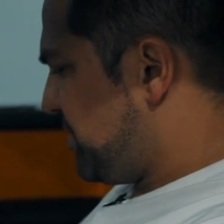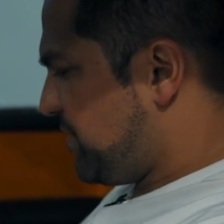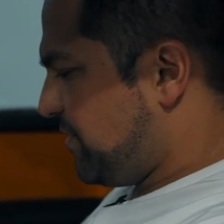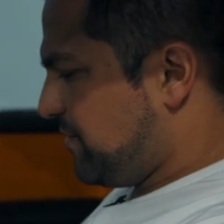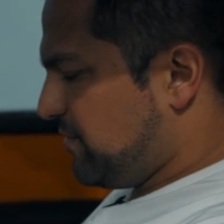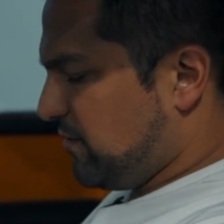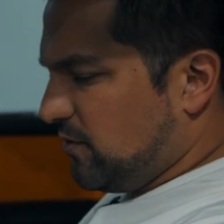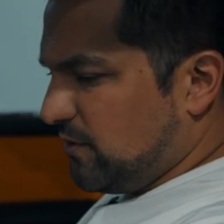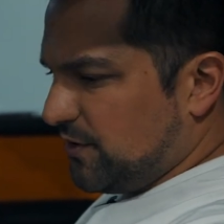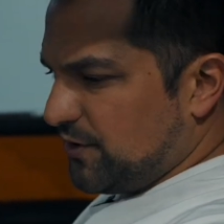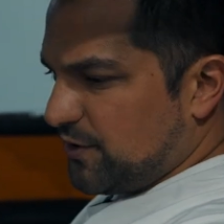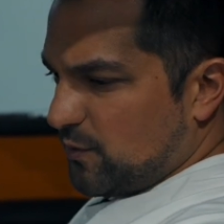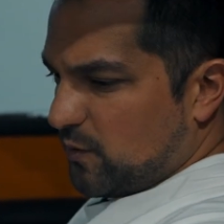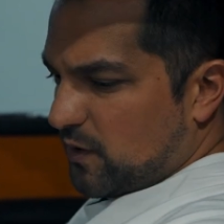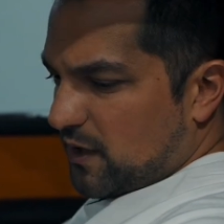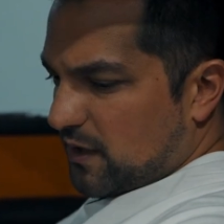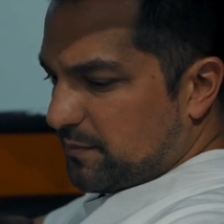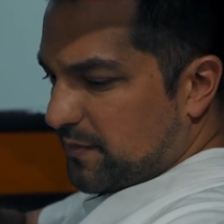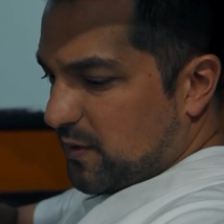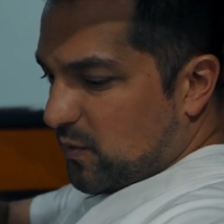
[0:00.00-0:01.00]
sure you don't go into a
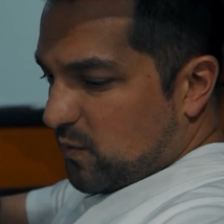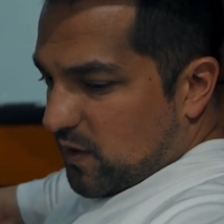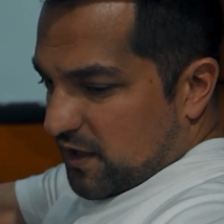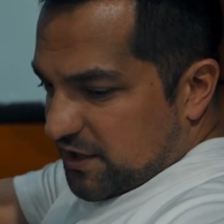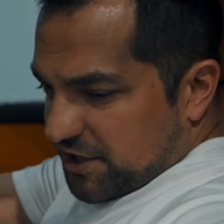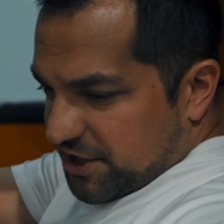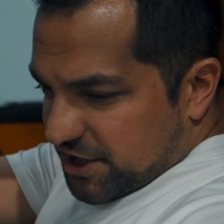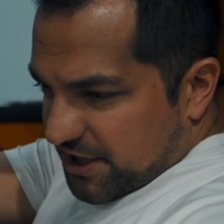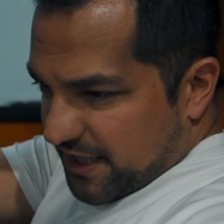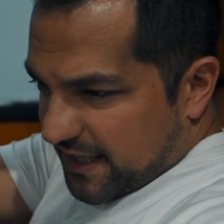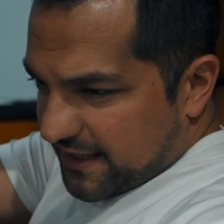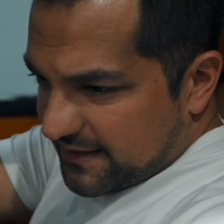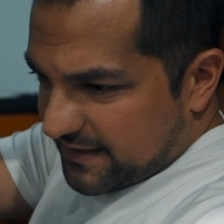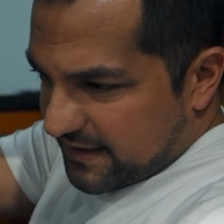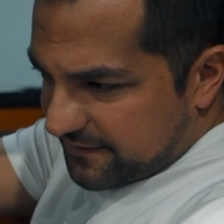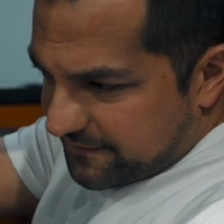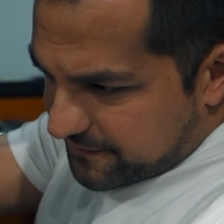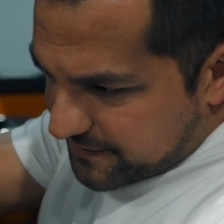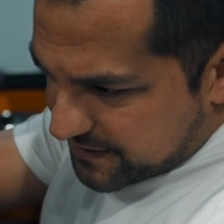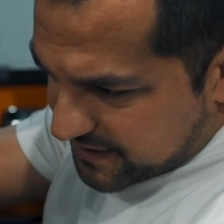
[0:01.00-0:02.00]
wall. But one giant
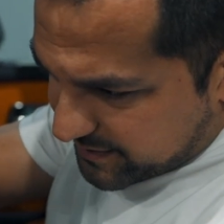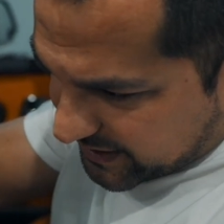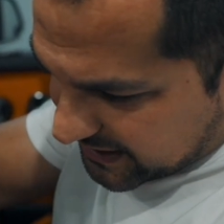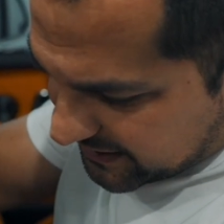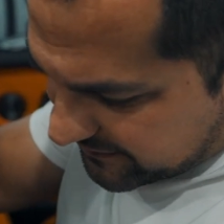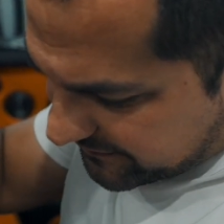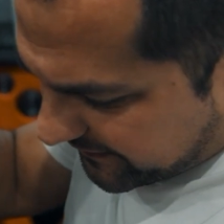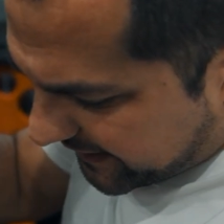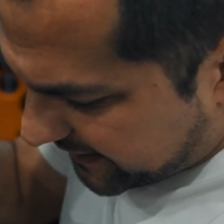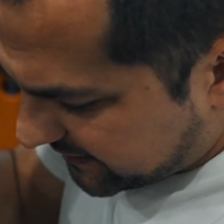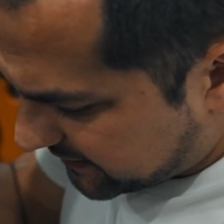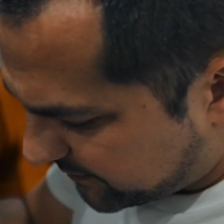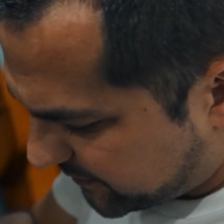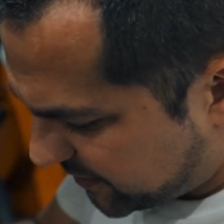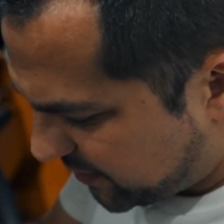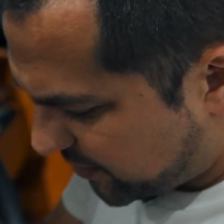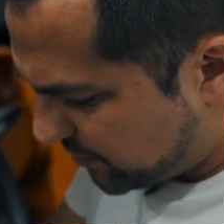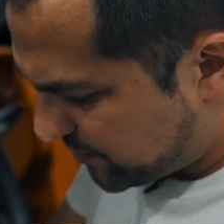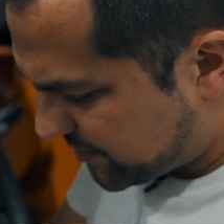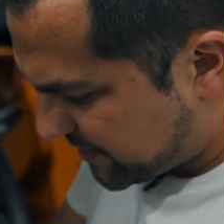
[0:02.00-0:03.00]
difference about the Phantom, the
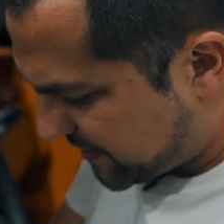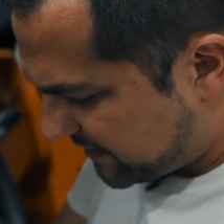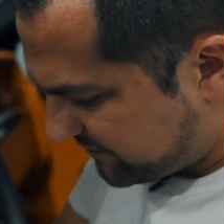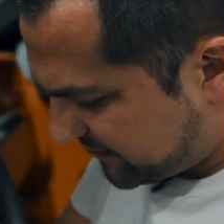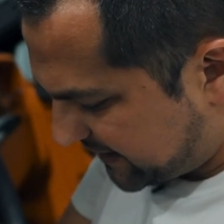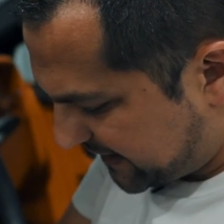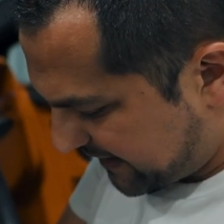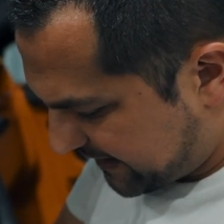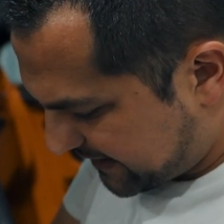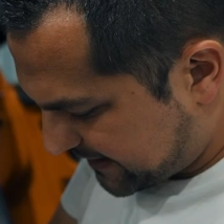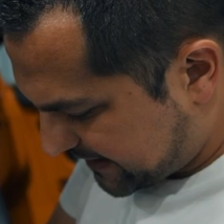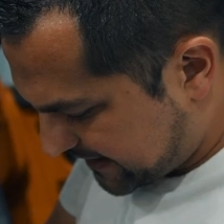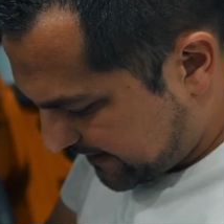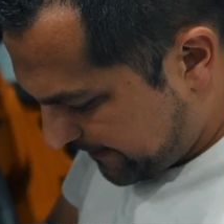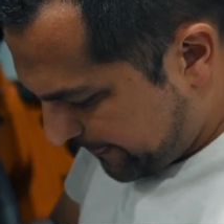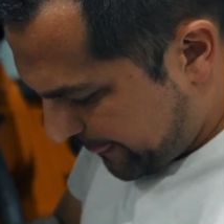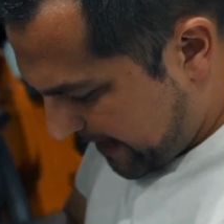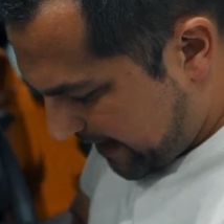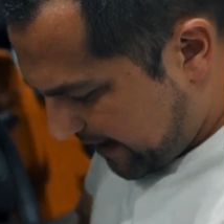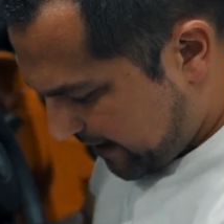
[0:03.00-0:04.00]
Ghost, and everything else
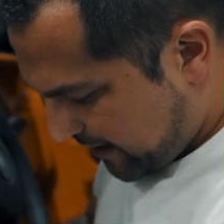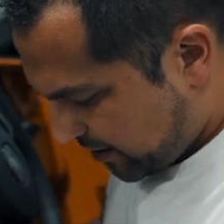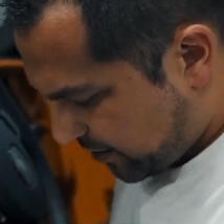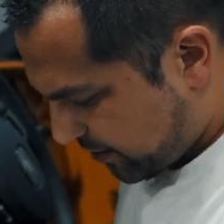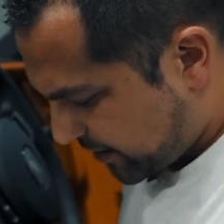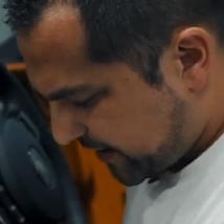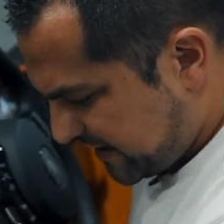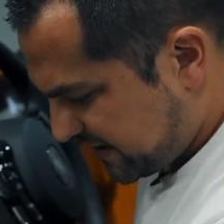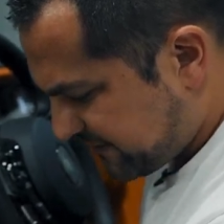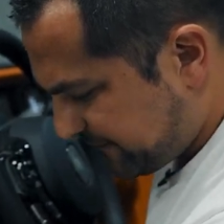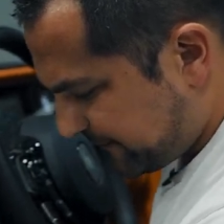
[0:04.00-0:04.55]
are these